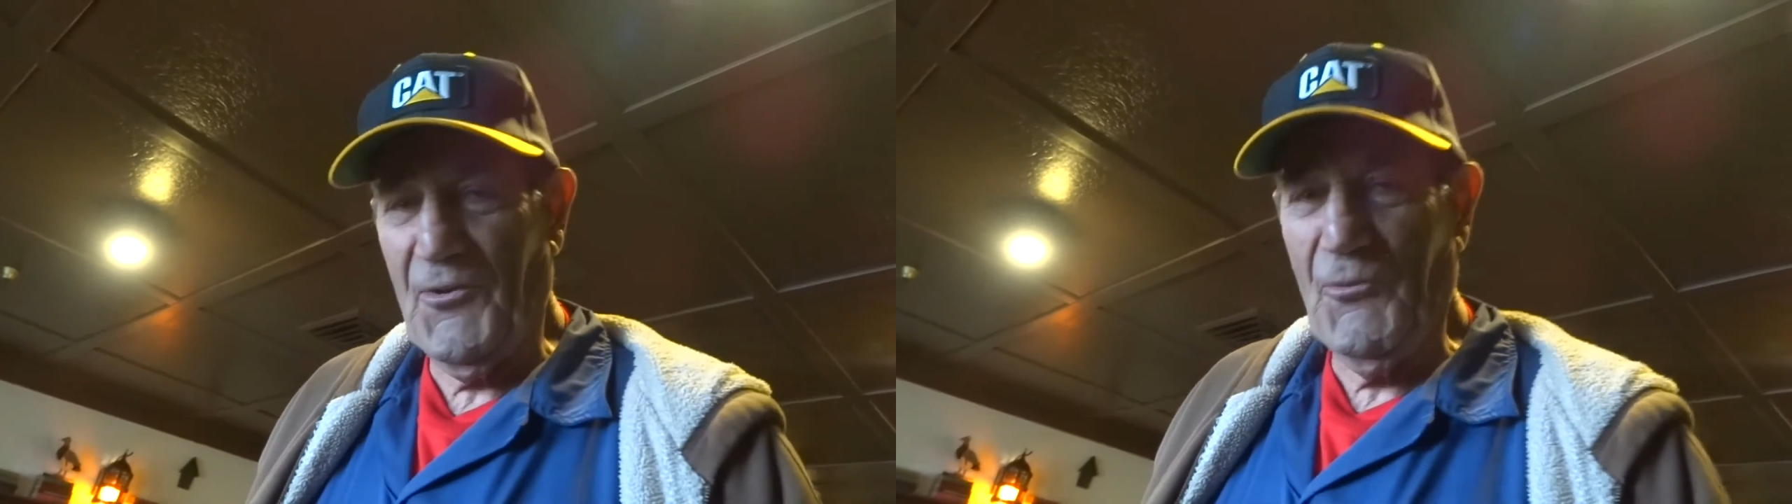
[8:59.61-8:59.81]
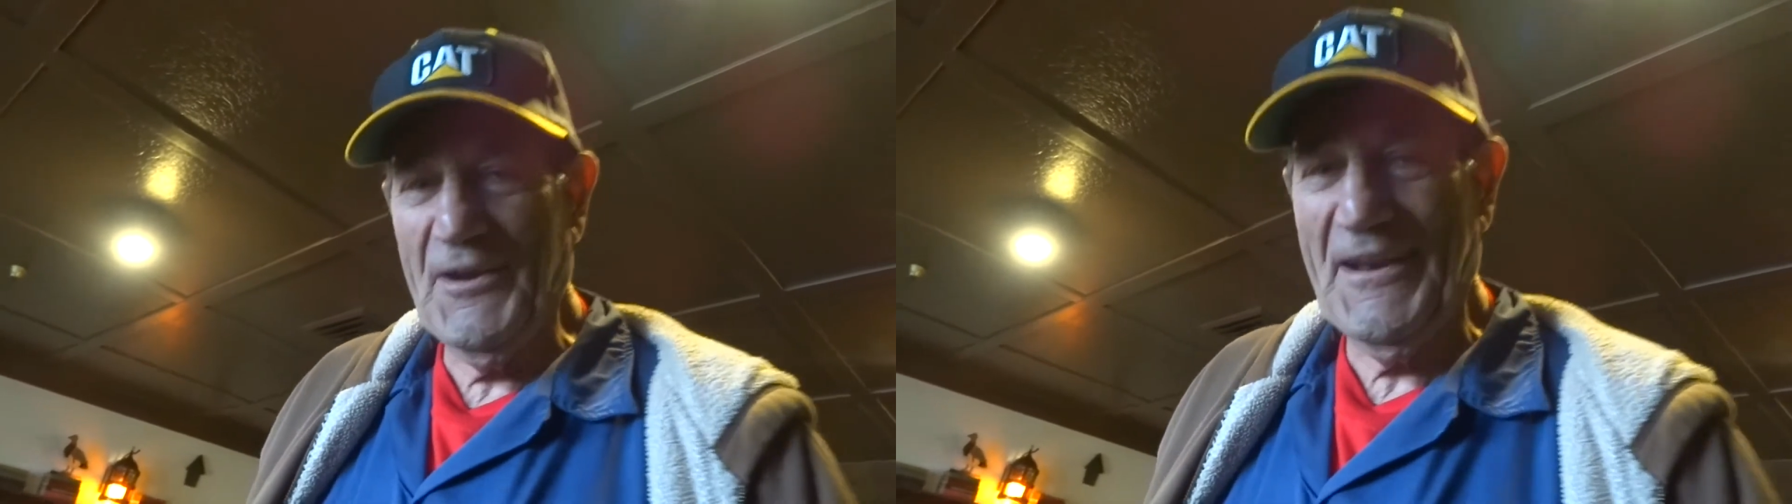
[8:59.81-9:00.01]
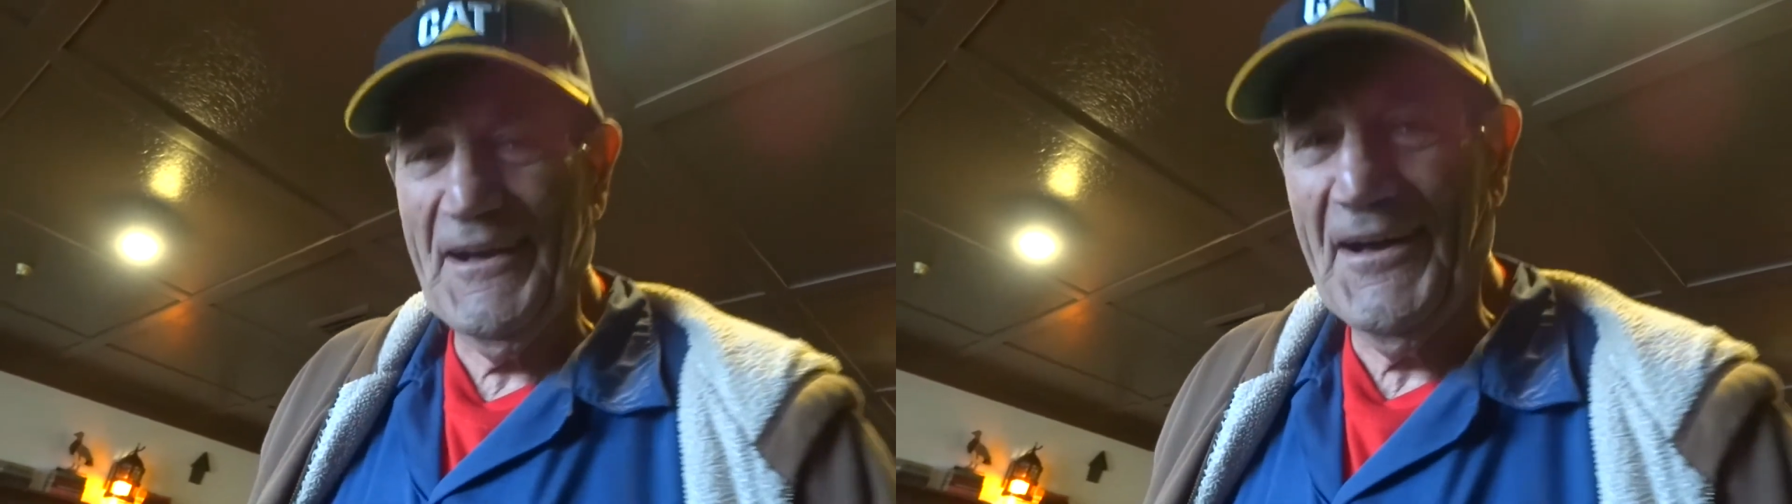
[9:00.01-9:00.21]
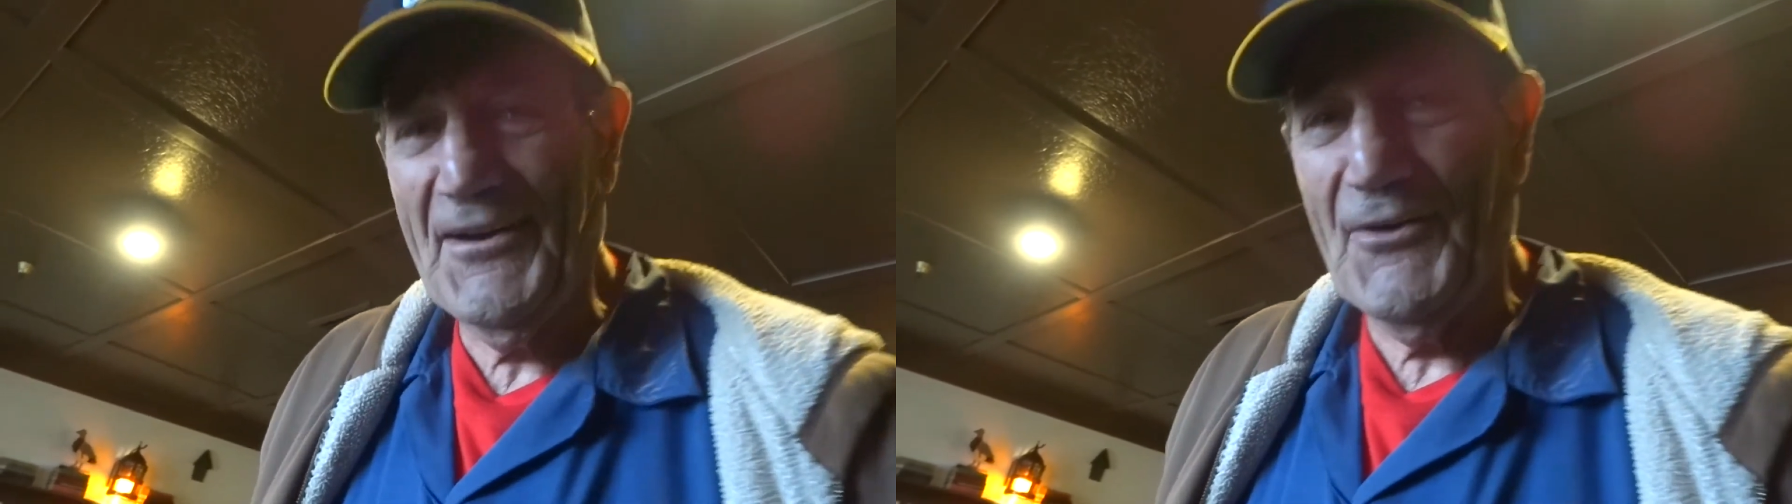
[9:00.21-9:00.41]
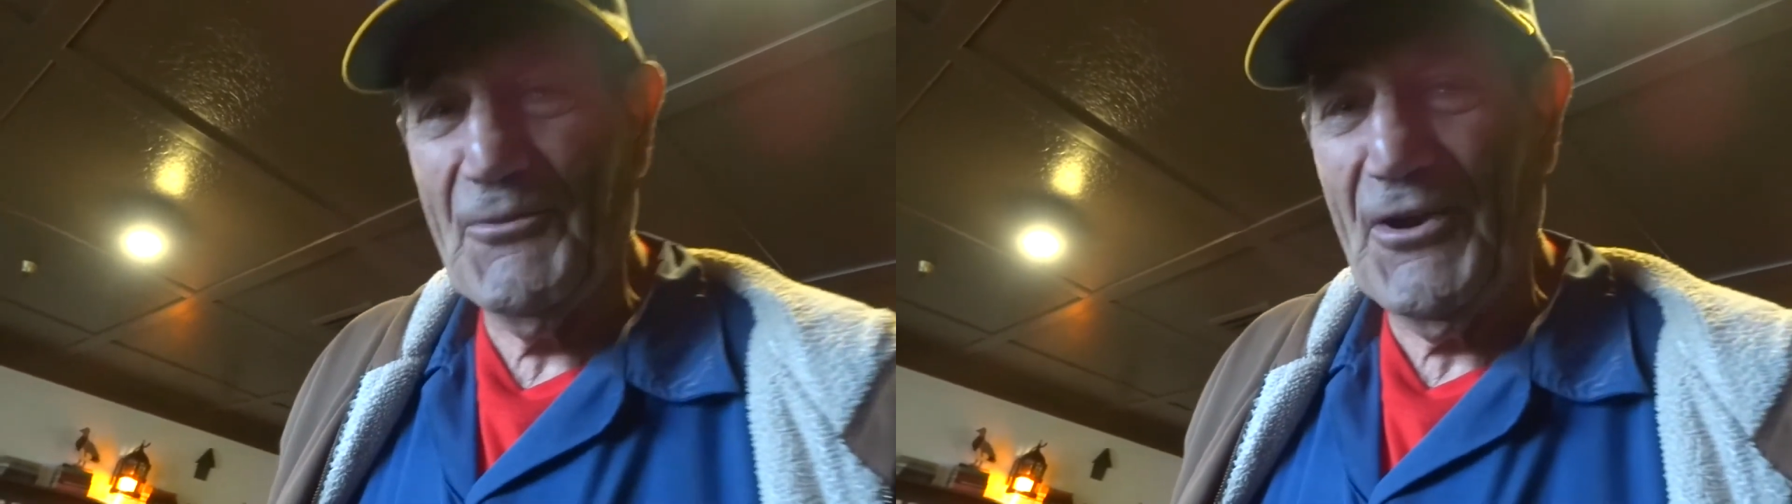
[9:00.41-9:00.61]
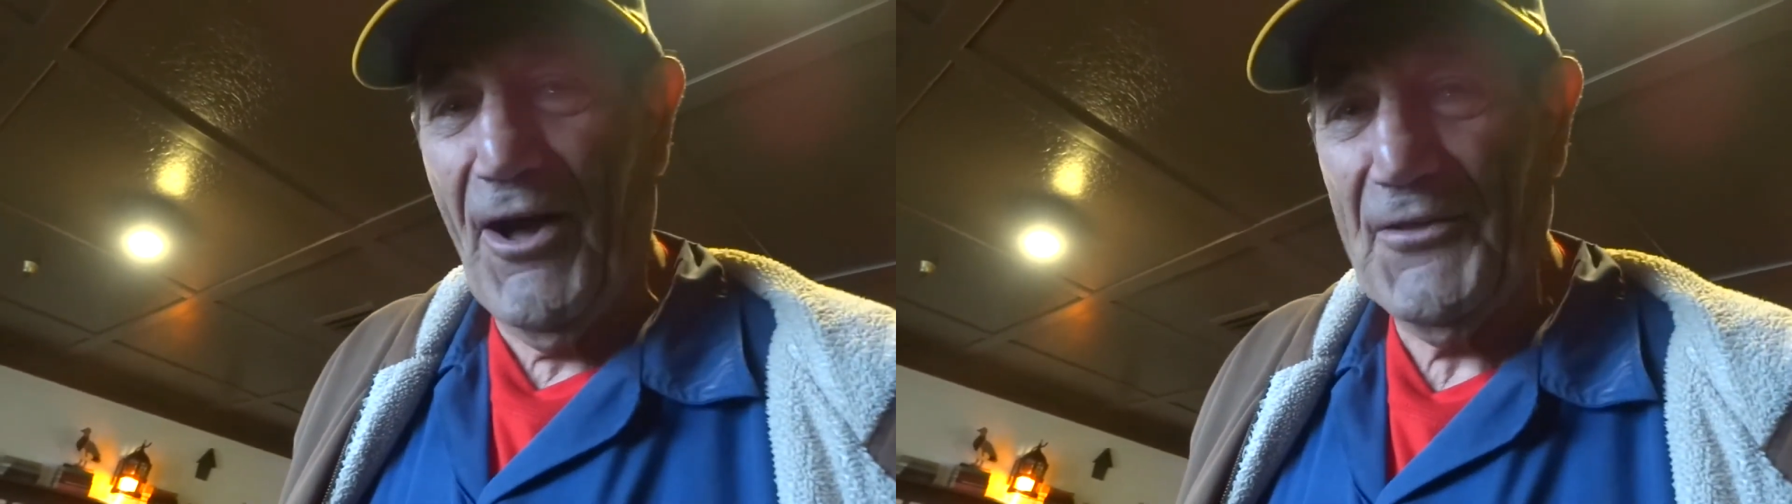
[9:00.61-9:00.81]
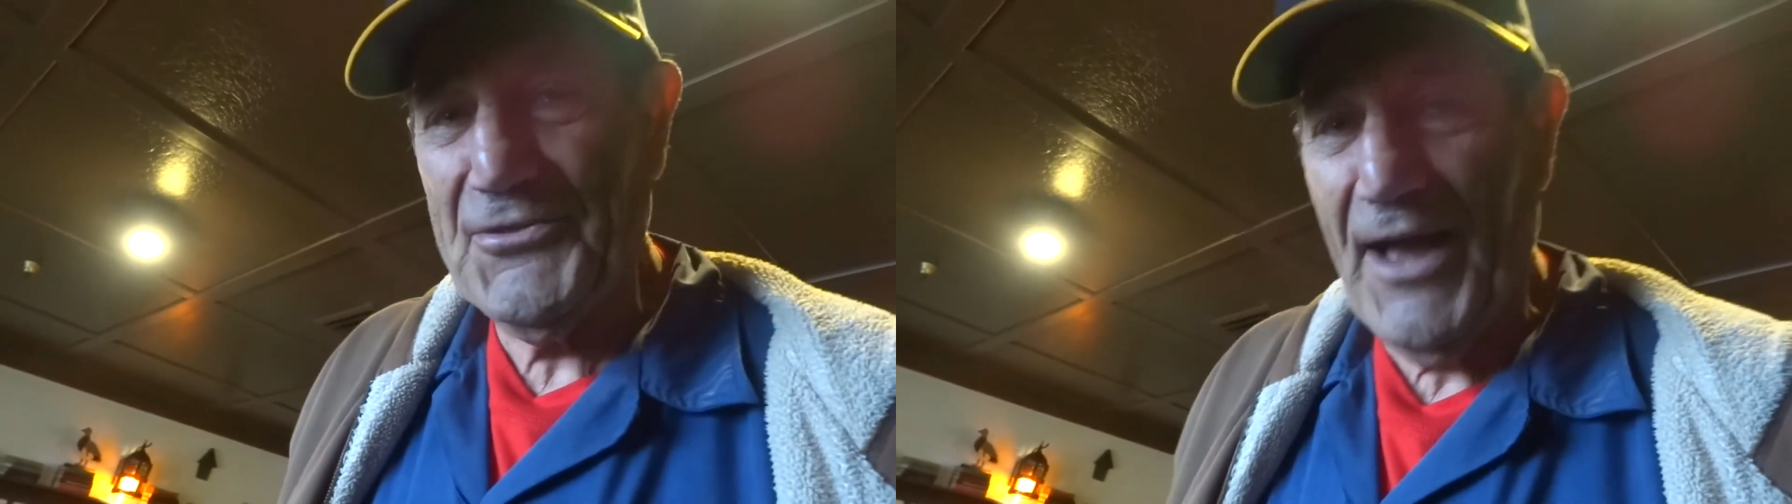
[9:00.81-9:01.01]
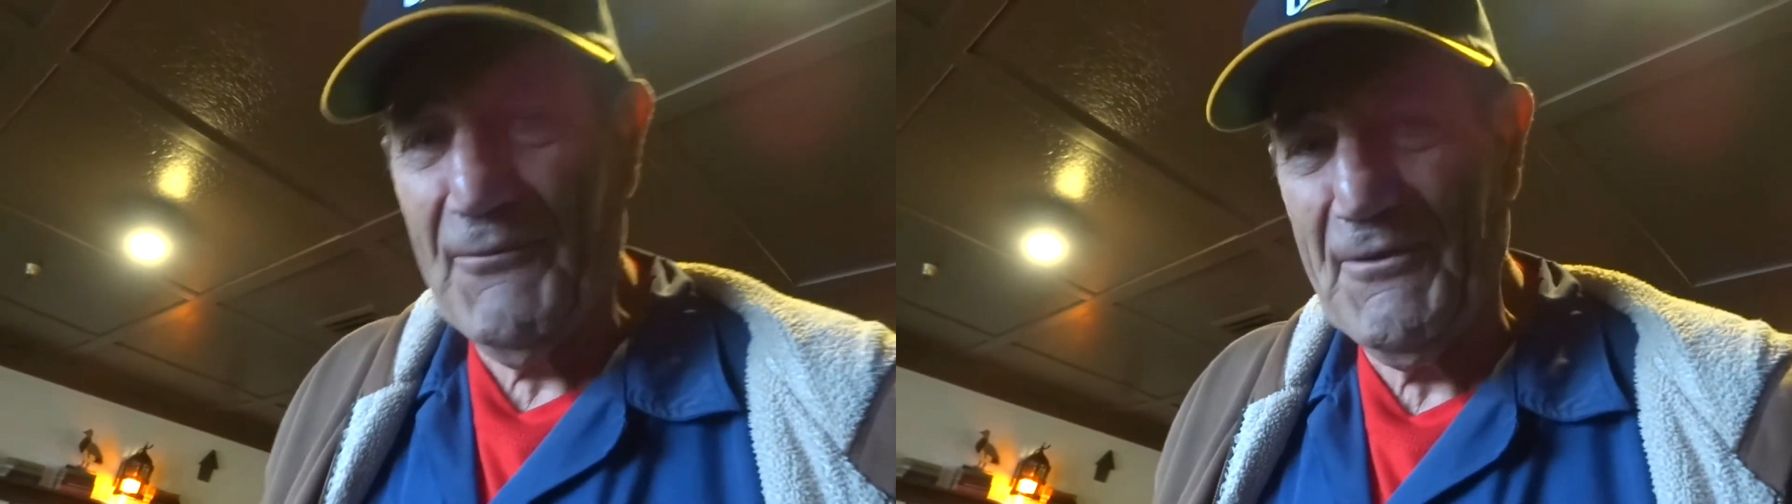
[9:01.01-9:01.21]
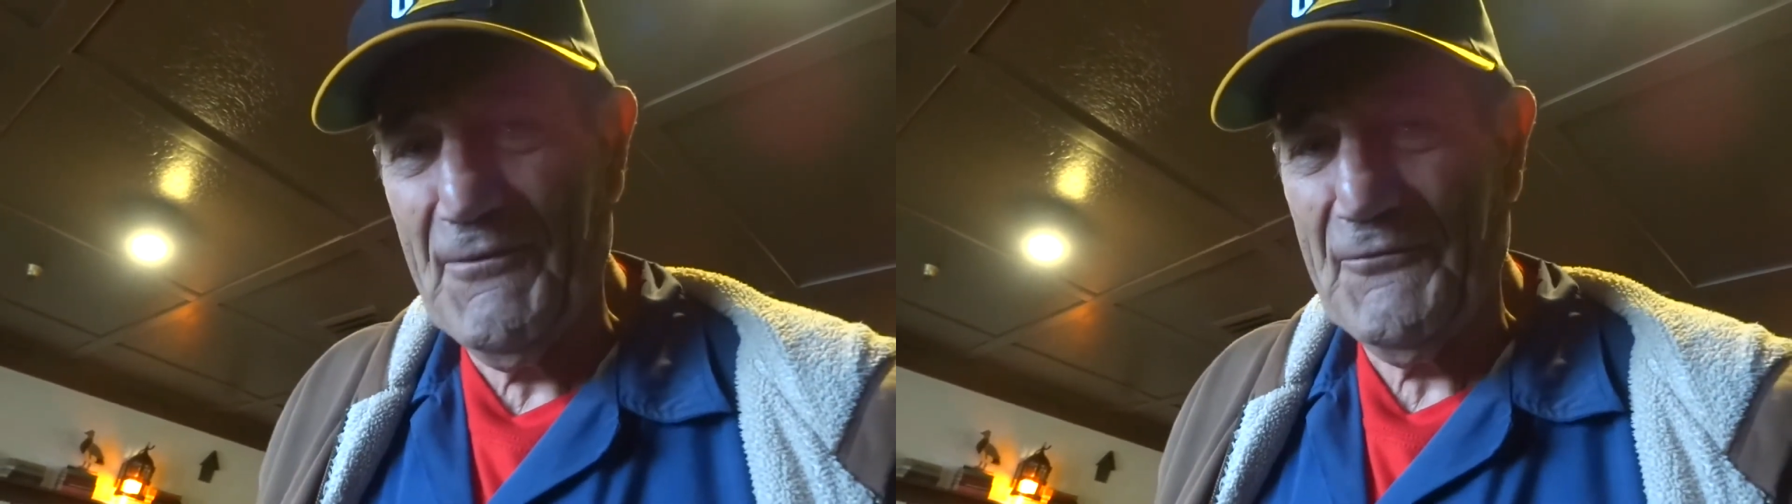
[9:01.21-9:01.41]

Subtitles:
win the 100. We all thought we were